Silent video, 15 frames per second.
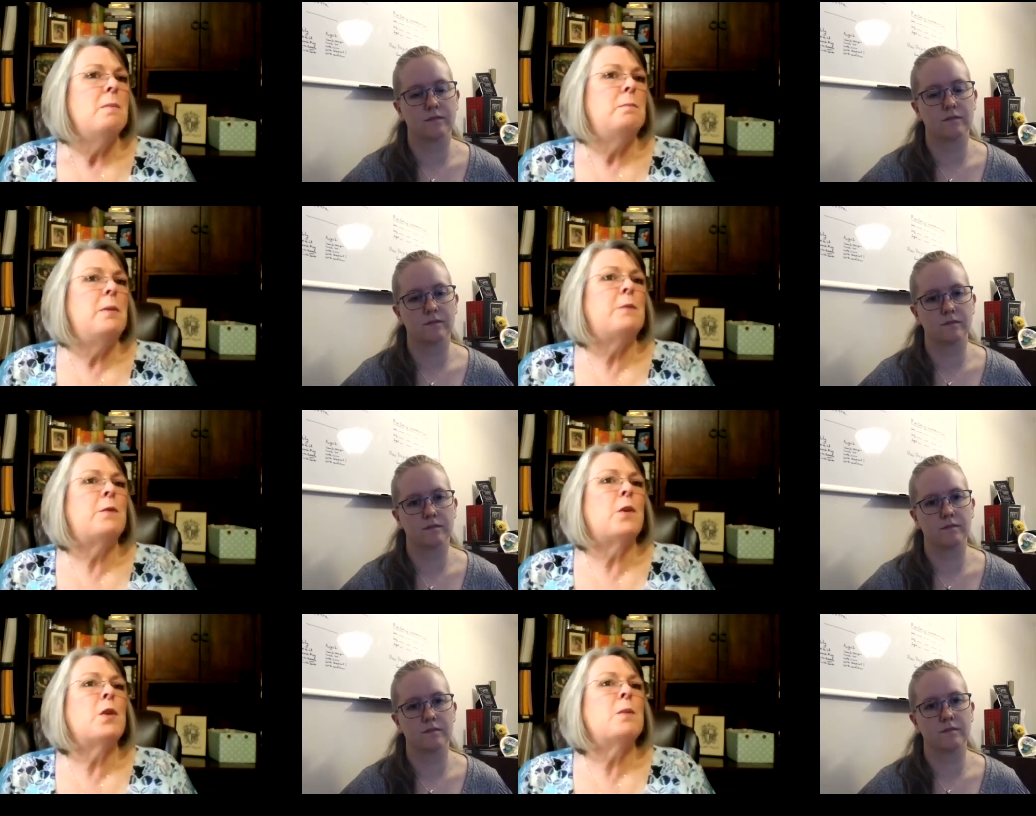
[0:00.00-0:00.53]

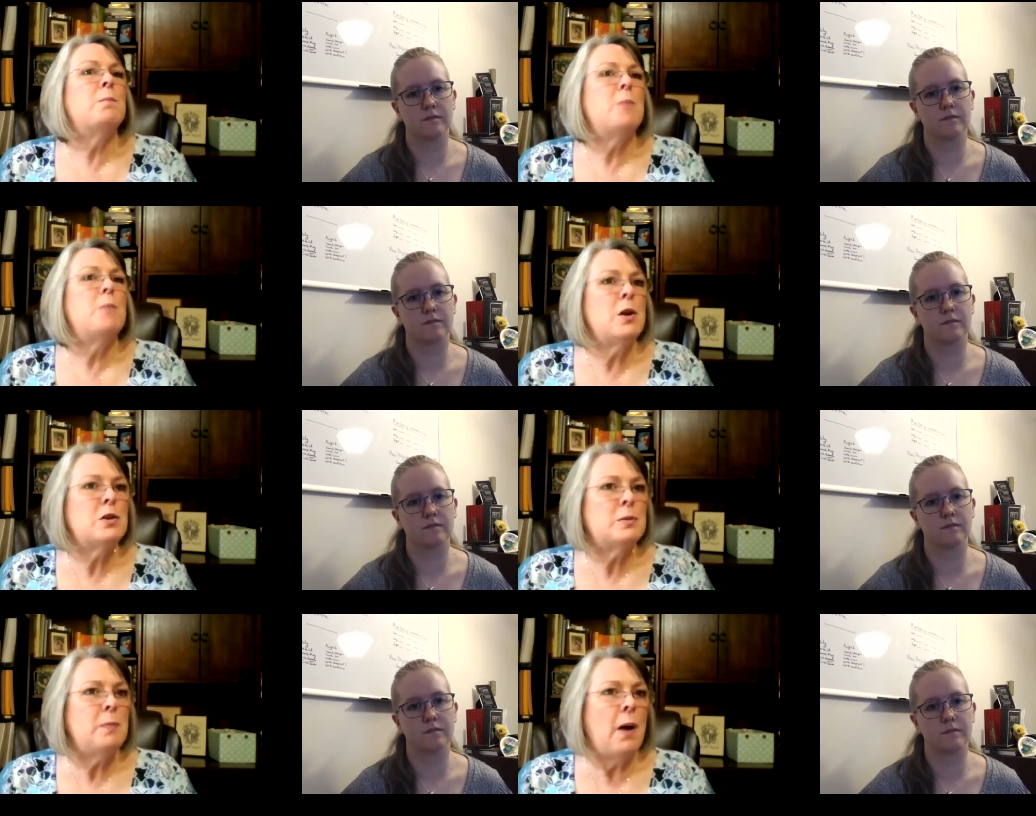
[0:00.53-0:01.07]
Speaker 1: But for the
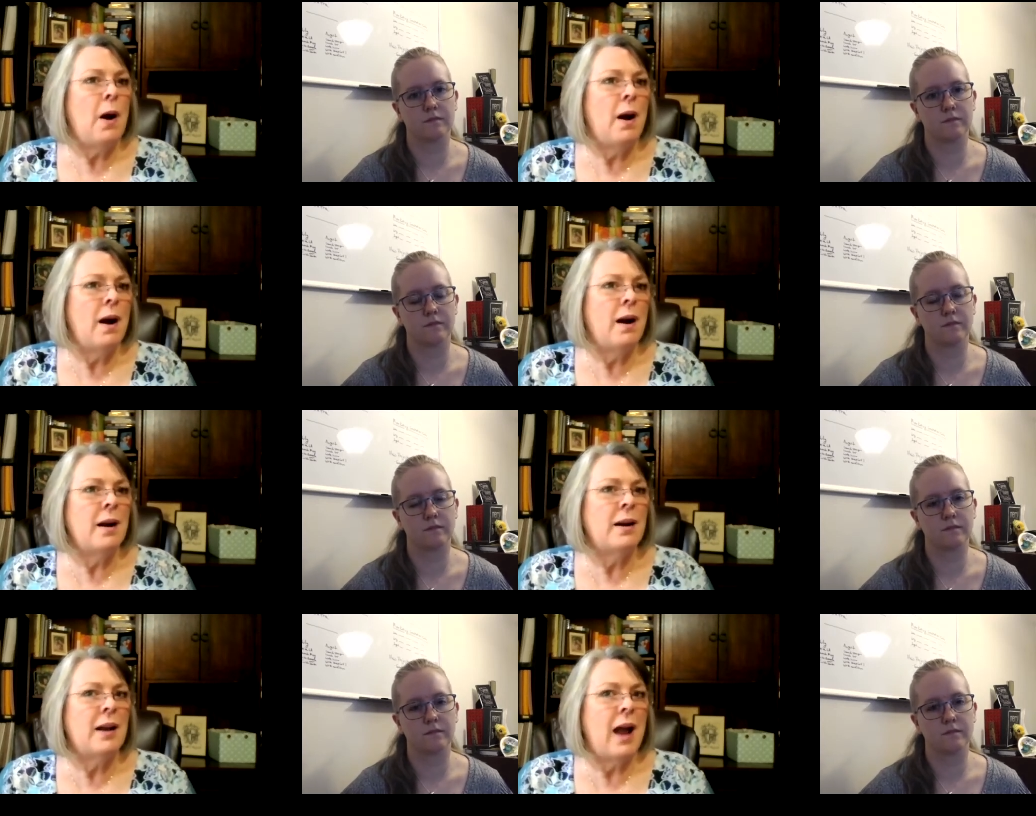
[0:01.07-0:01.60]
most
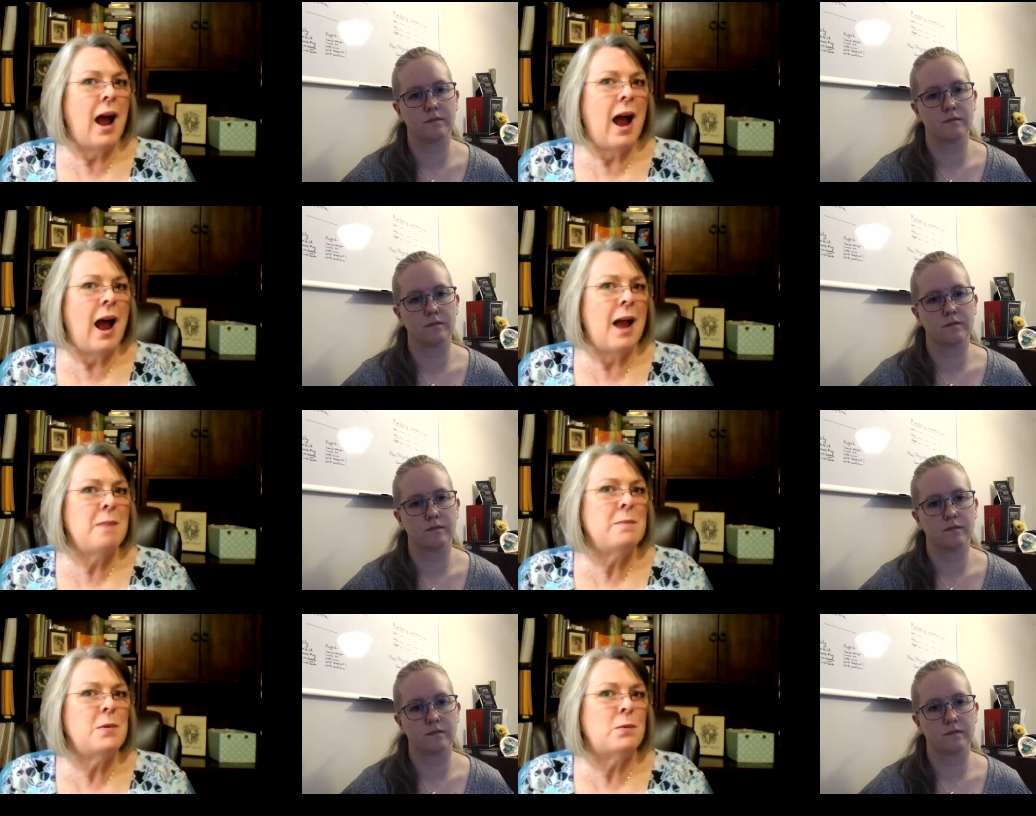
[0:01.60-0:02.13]
part,
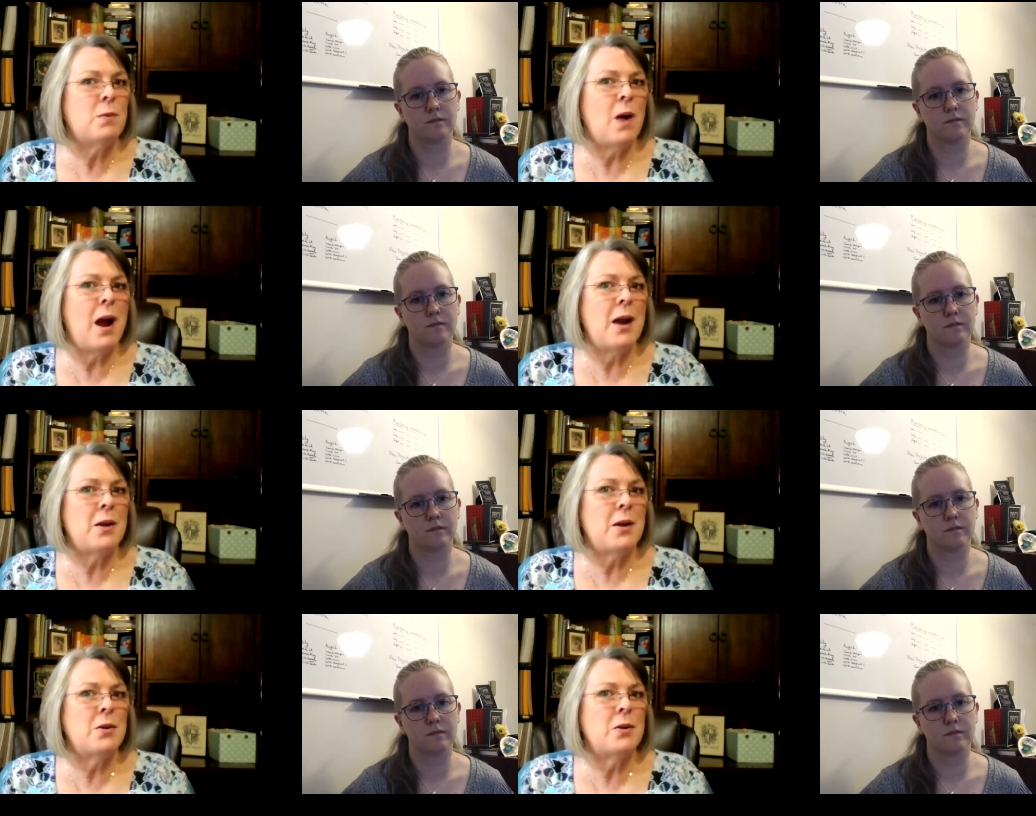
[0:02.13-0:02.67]
I'm a
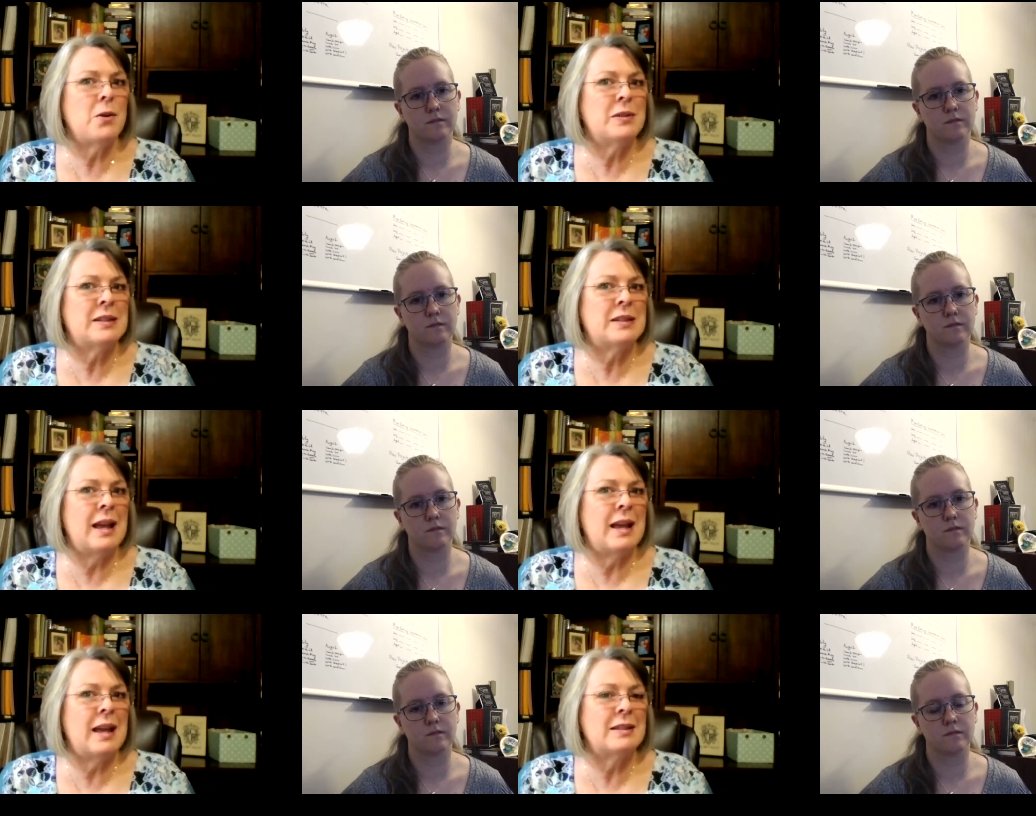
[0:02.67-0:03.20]
writer who
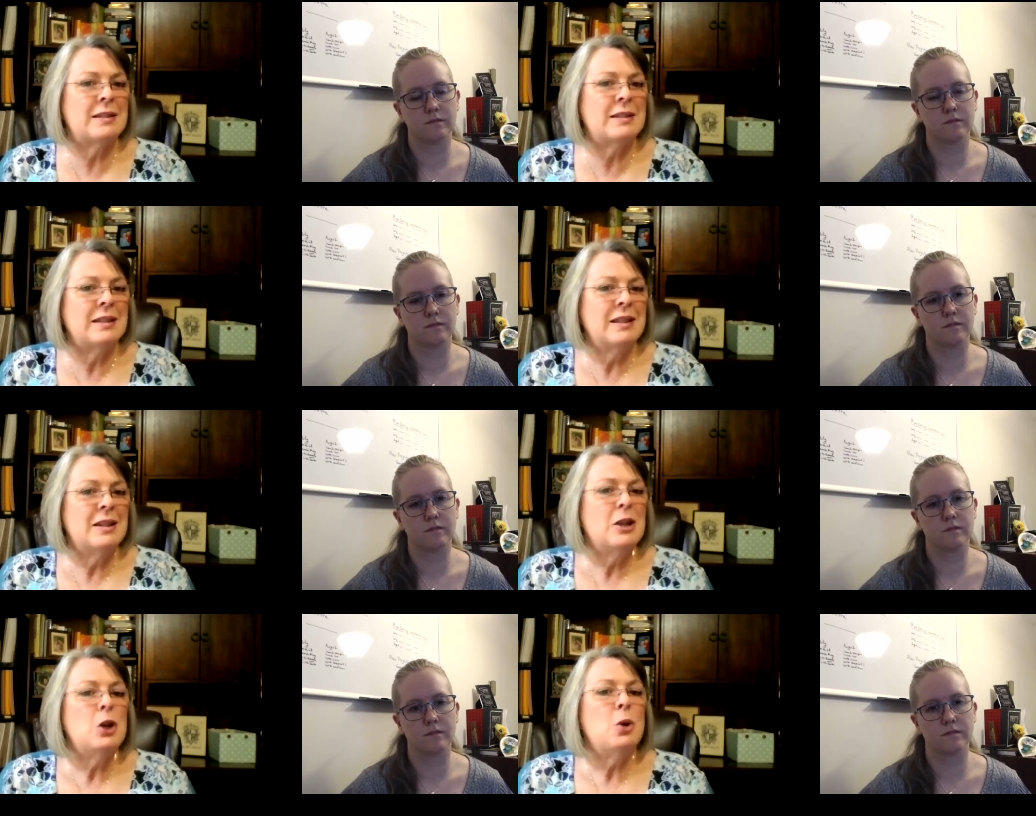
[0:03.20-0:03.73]
says,
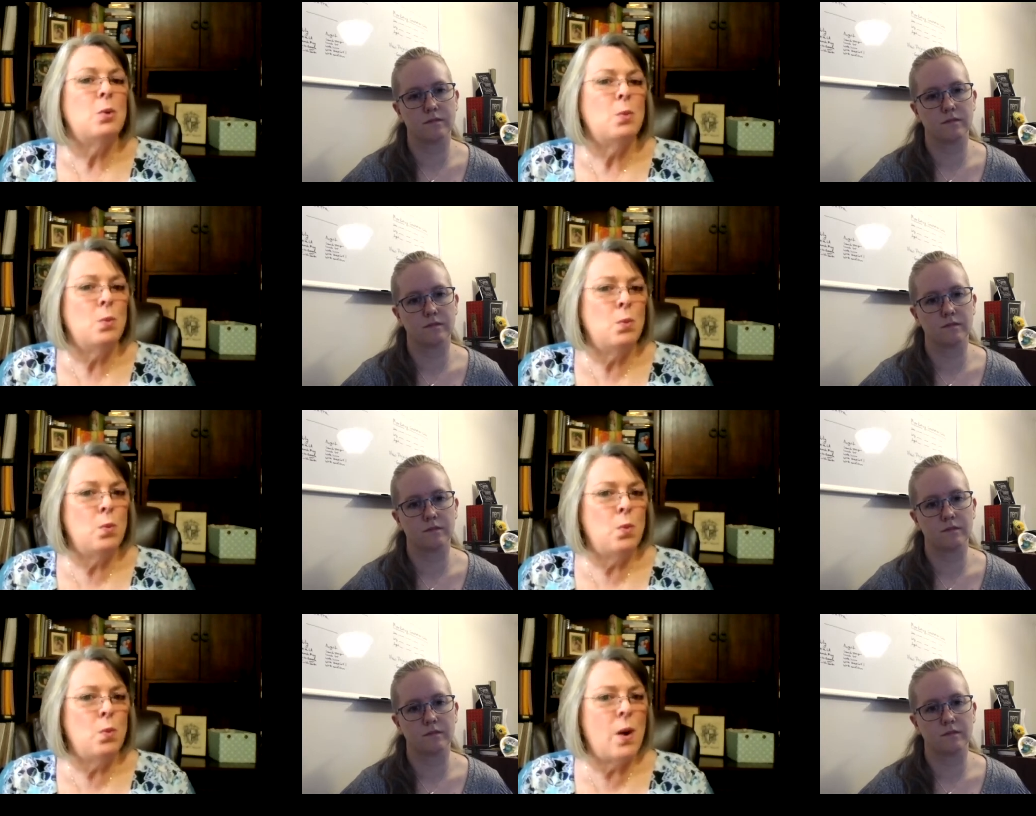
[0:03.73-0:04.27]

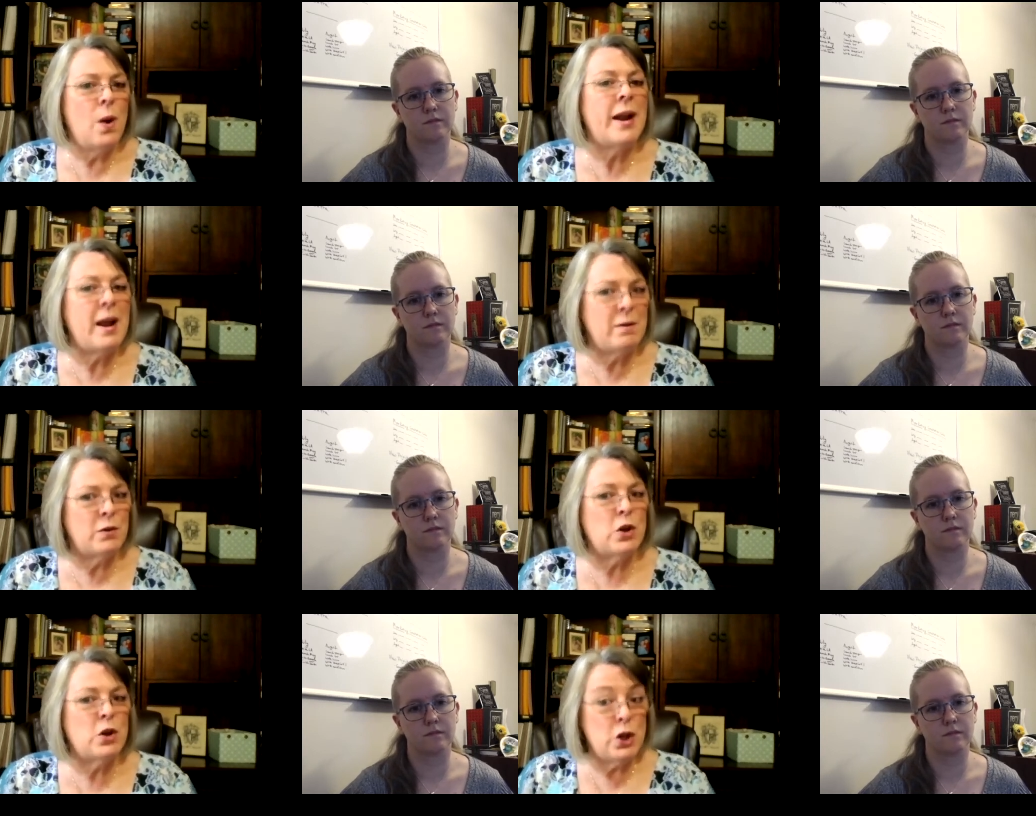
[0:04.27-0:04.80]

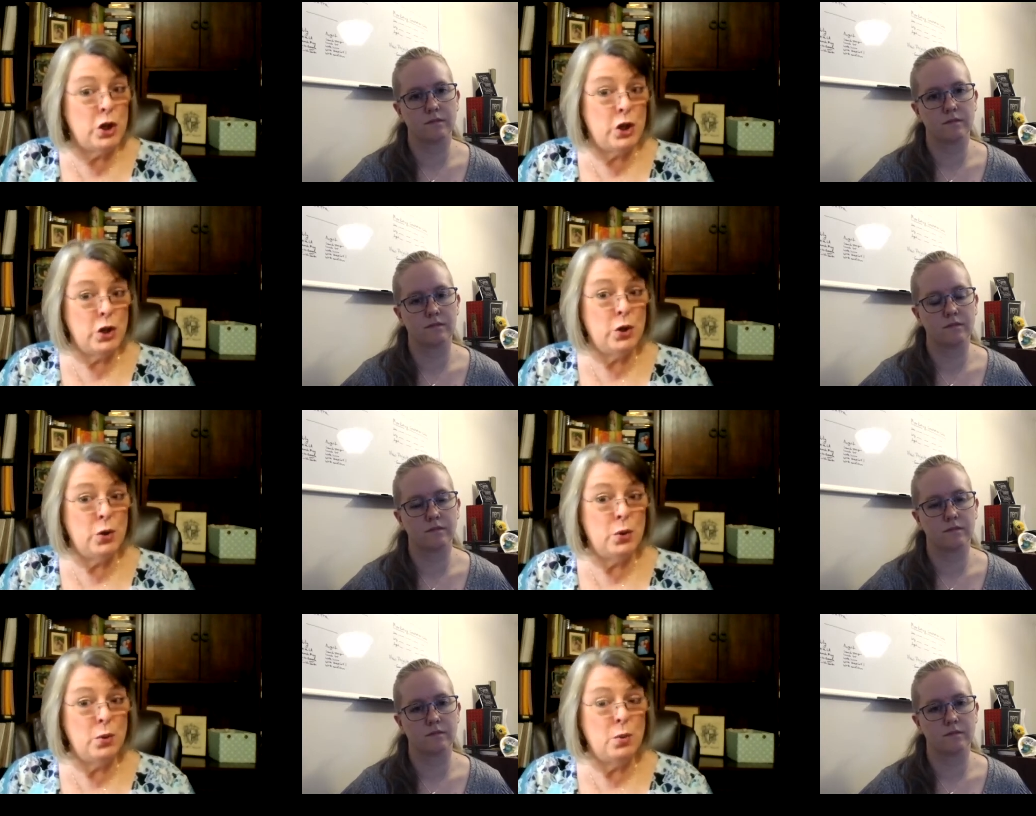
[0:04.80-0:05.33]
whatever
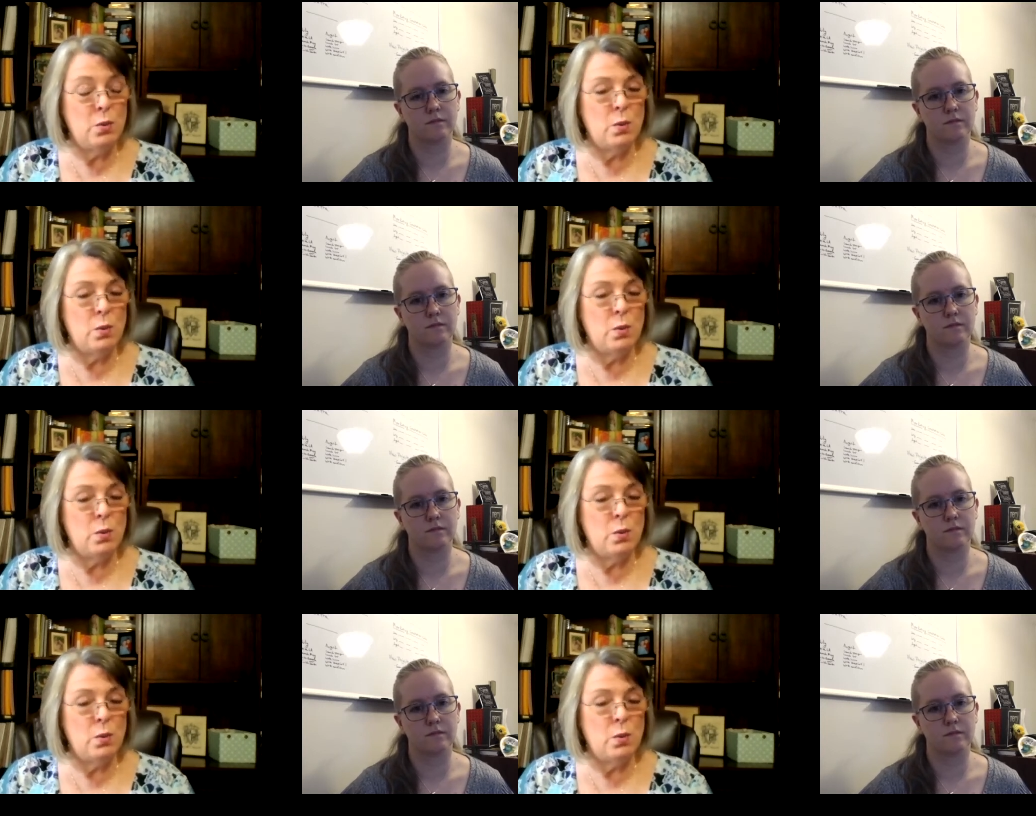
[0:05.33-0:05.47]
your